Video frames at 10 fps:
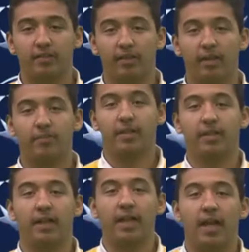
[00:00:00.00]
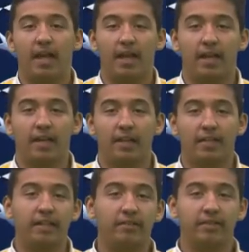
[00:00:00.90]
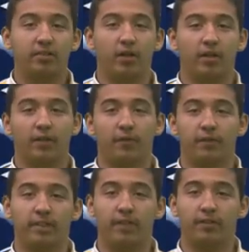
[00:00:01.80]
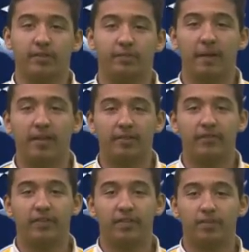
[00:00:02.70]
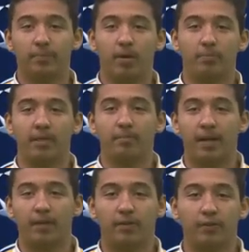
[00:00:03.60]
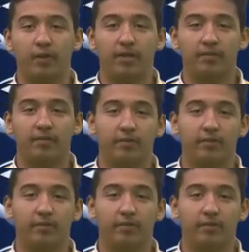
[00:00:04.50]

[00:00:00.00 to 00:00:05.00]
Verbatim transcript: can be a easy target for terrorists. Past events like the bombing in Paris, France, near the